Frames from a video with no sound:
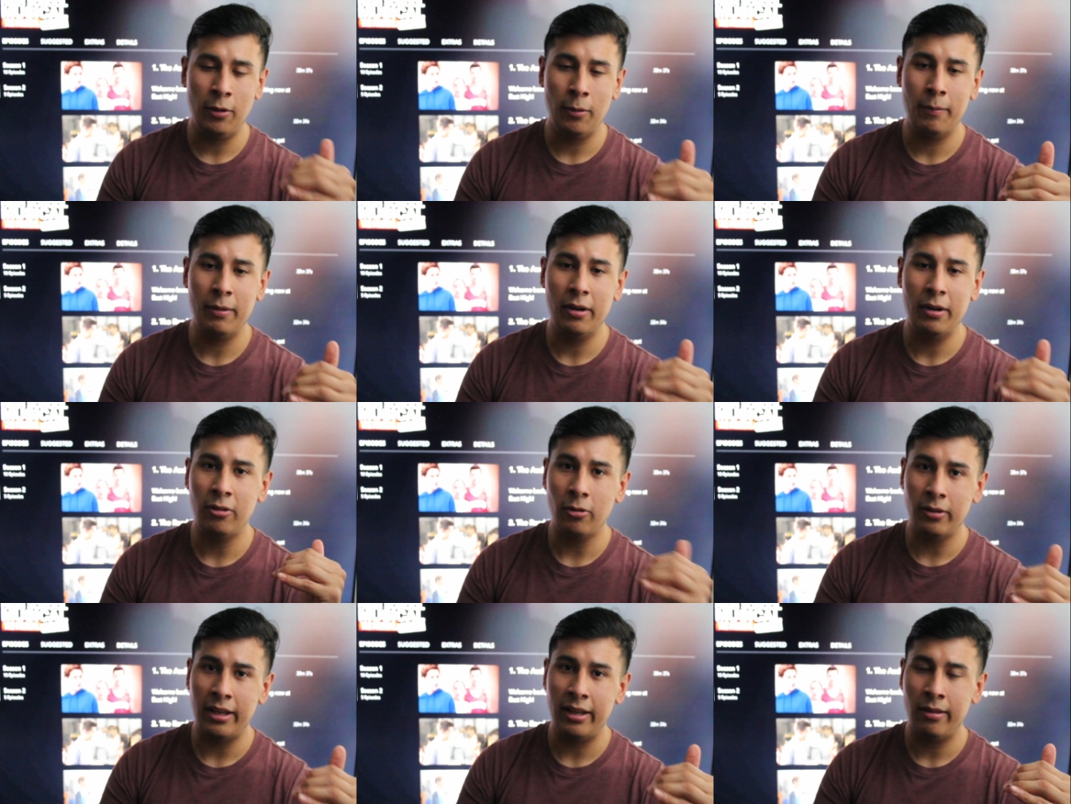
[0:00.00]
But
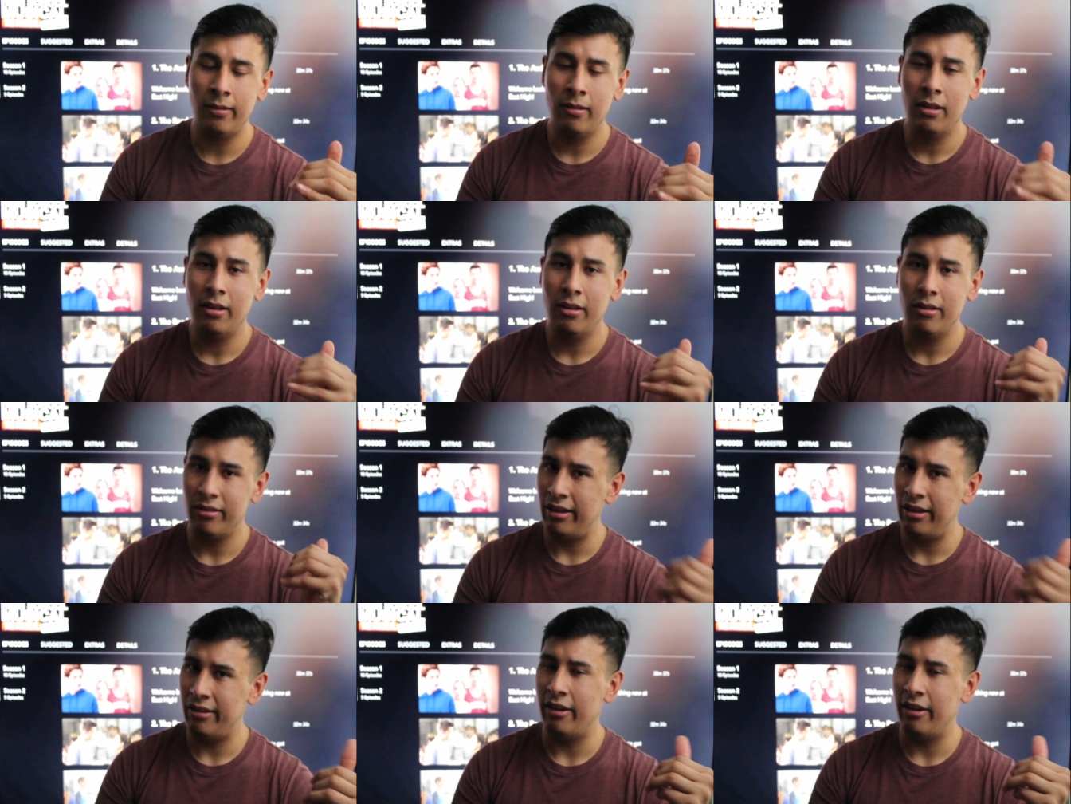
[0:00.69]
until then,
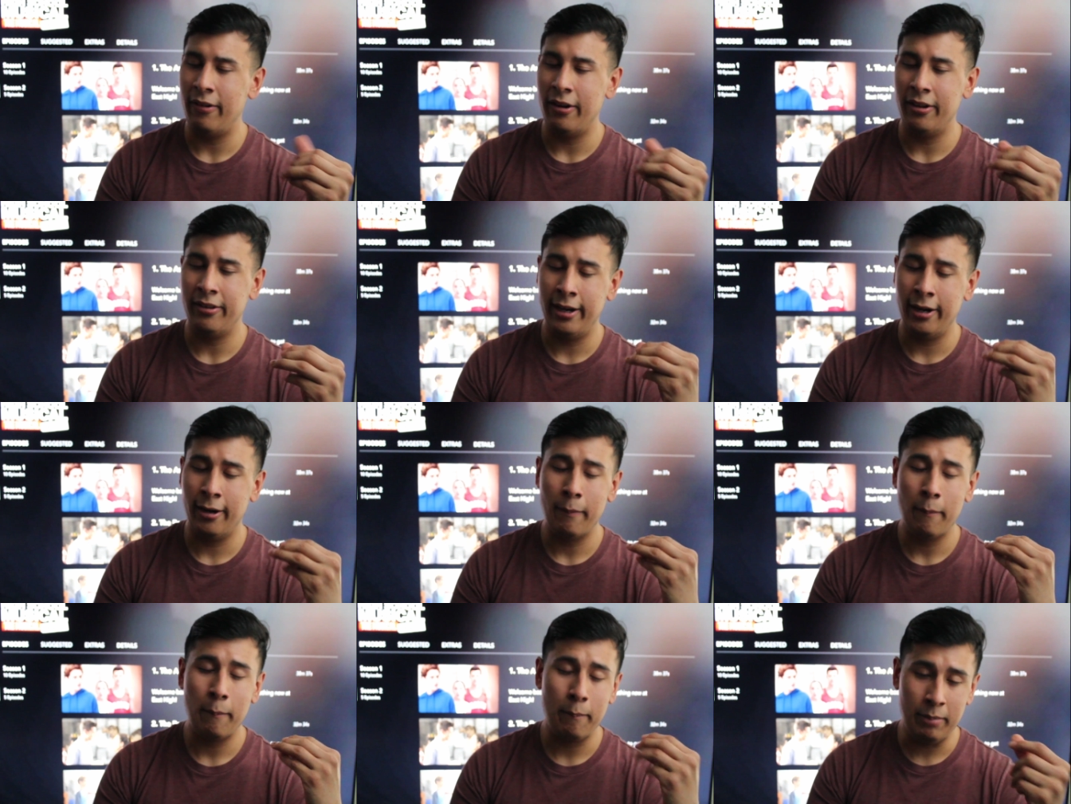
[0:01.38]
stay safe out there,
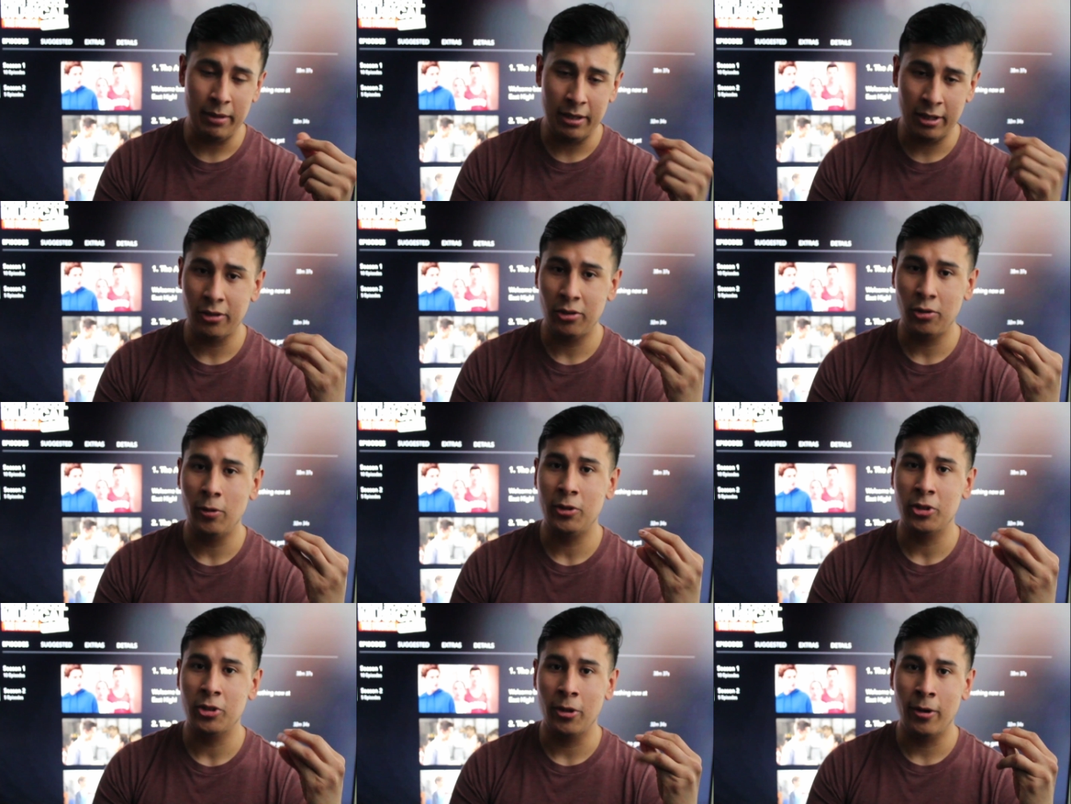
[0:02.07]
be good to
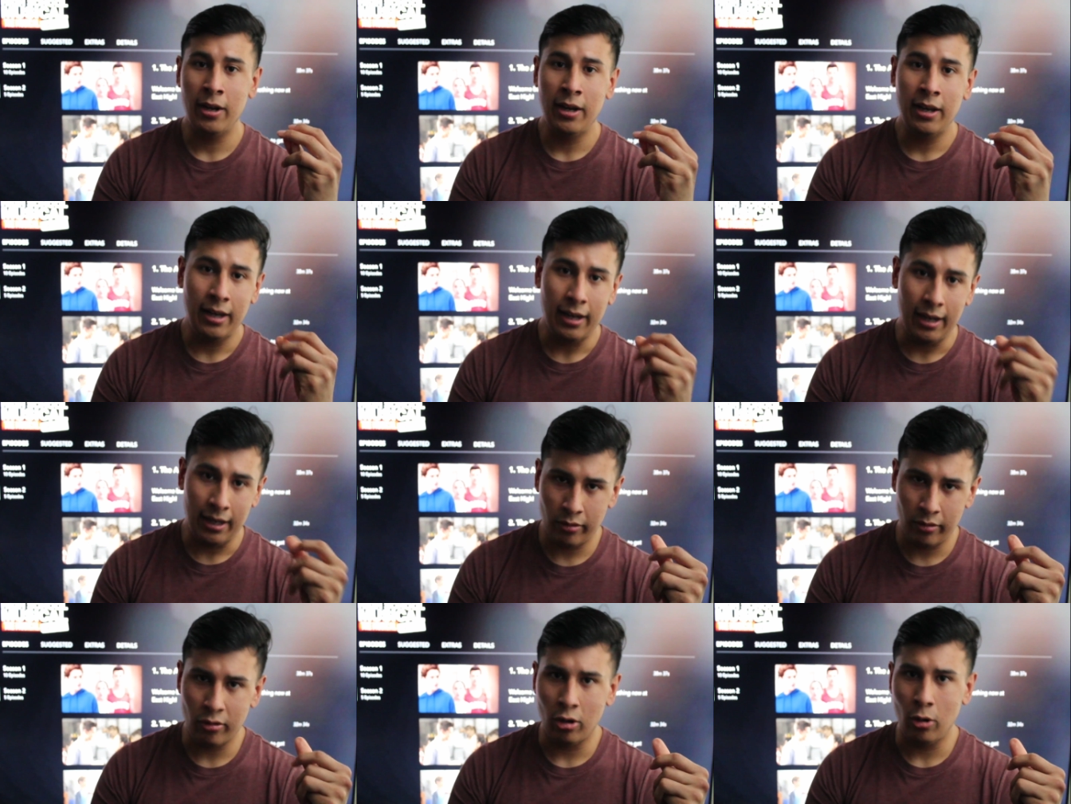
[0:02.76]
each other, and
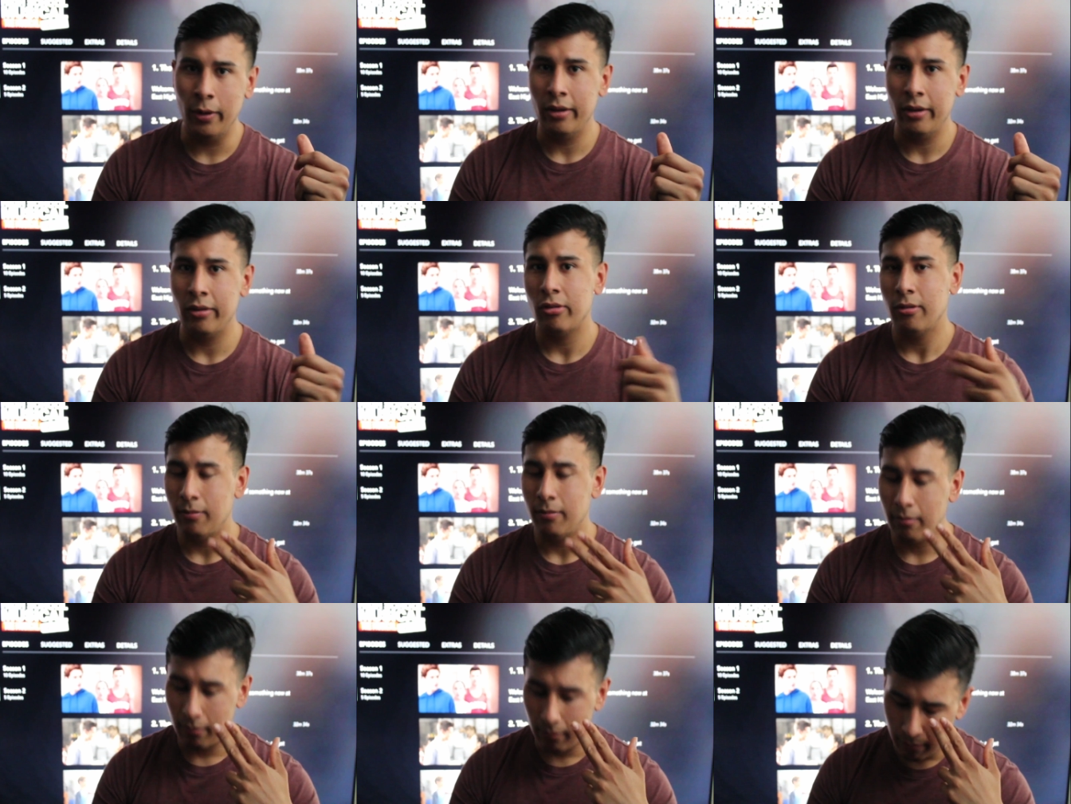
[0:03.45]
as always,
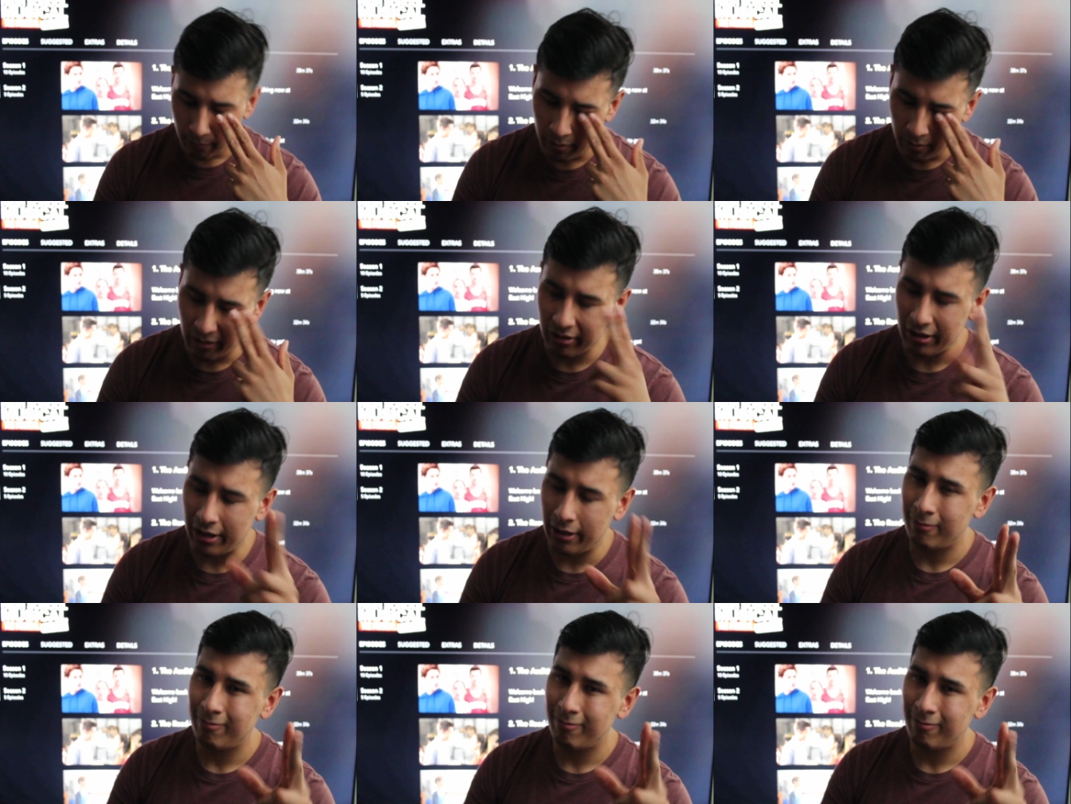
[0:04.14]
peace out.